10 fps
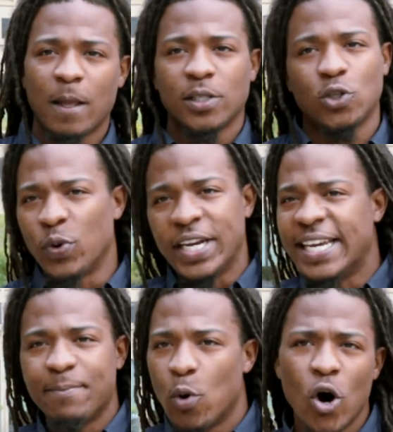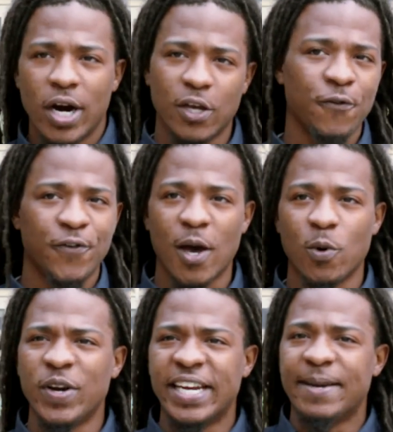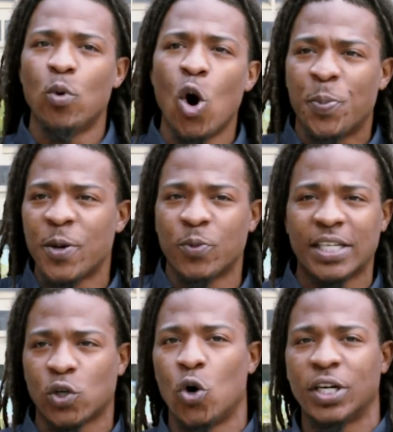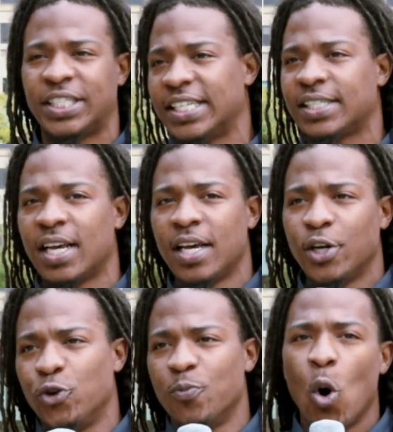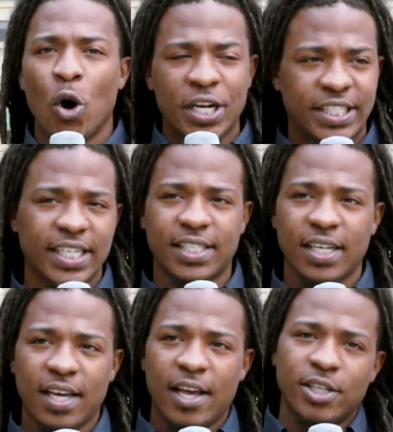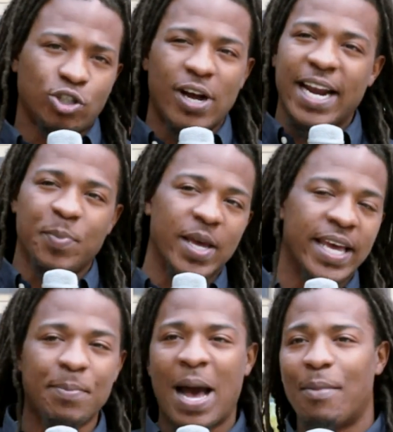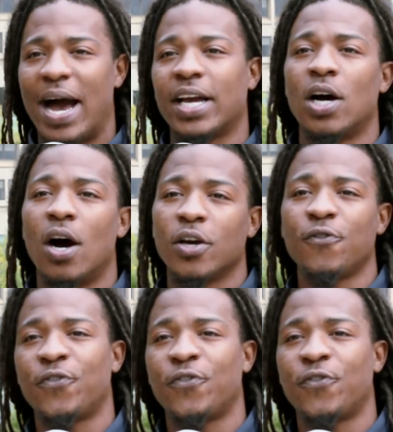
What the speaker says: So we need more of that, you feel me? We need more people that's gonna just do more than just try to be a hip-hop icon, you